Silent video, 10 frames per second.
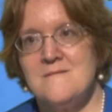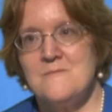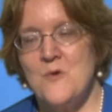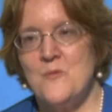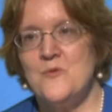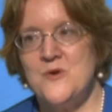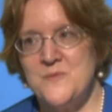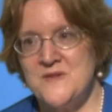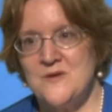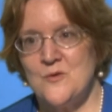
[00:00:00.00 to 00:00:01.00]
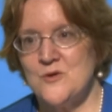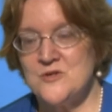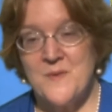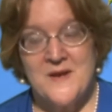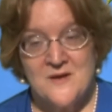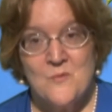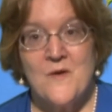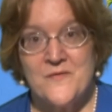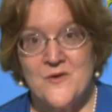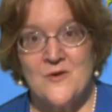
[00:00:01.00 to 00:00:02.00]
what would be the order depending on
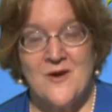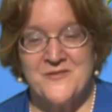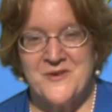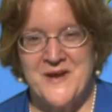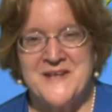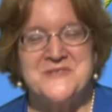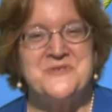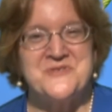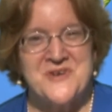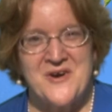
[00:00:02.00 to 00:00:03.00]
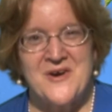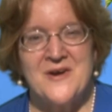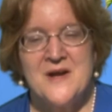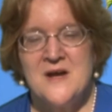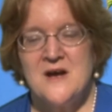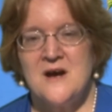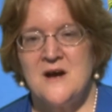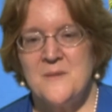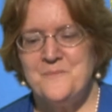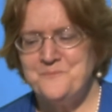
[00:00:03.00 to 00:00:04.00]
what their answers are.
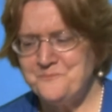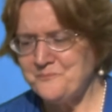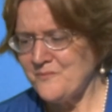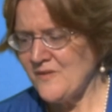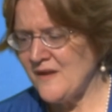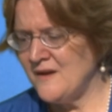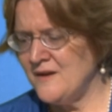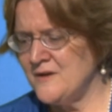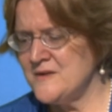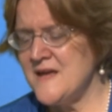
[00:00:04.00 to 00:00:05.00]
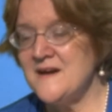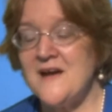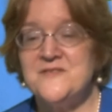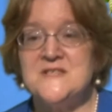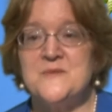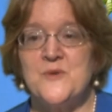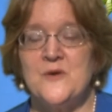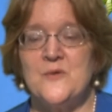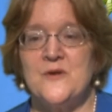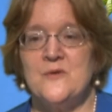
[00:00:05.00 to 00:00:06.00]
And I've seen
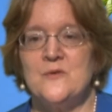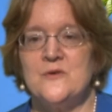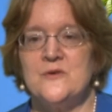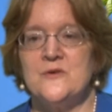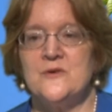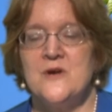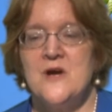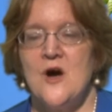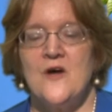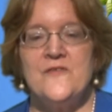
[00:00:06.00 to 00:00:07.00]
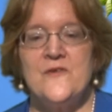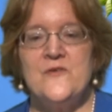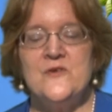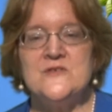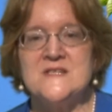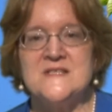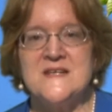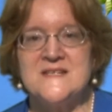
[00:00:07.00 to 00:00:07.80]
priority order also used as an